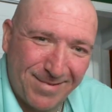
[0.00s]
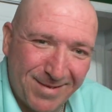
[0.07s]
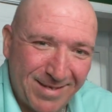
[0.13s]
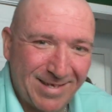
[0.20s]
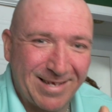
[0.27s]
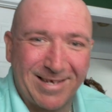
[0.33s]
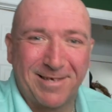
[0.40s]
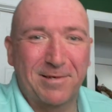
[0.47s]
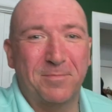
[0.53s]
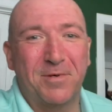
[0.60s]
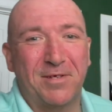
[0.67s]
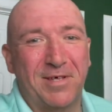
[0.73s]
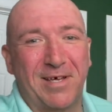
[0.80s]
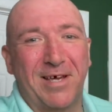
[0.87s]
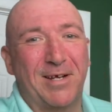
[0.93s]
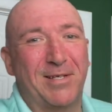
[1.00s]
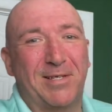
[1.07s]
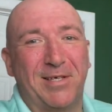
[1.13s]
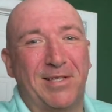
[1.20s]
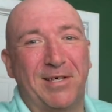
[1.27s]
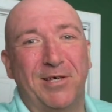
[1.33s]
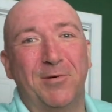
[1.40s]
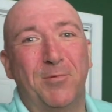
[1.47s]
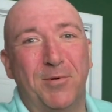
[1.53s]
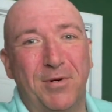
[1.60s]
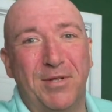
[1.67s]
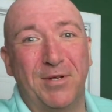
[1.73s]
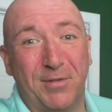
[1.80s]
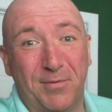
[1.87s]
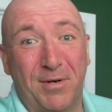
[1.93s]
Come on, you gotta see the humor
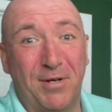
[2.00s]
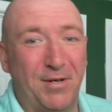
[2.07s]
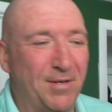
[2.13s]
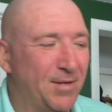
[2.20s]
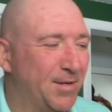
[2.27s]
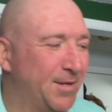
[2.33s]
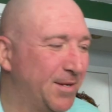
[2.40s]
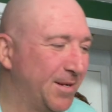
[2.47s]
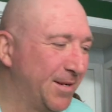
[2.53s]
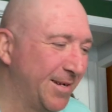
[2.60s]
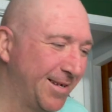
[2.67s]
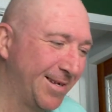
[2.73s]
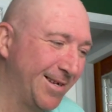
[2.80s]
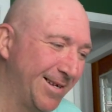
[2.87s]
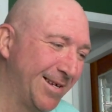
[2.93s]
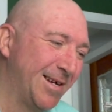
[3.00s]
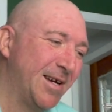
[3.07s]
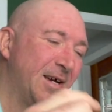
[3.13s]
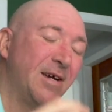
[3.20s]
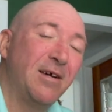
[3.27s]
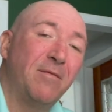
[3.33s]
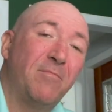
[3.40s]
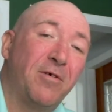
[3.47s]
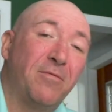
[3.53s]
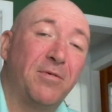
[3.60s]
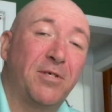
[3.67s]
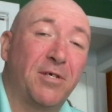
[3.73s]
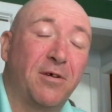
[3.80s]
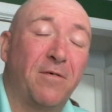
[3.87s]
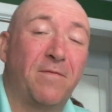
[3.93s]
in this, right? But it
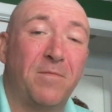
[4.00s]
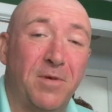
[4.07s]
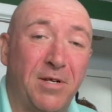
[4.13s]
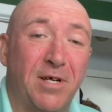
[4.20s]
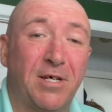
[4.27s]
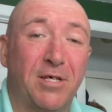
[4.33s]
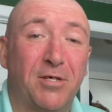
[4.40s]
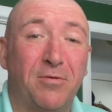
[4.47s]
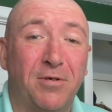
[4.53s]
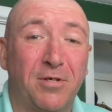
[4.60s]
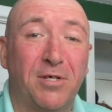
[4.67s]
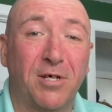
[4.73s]
was to go from industrial to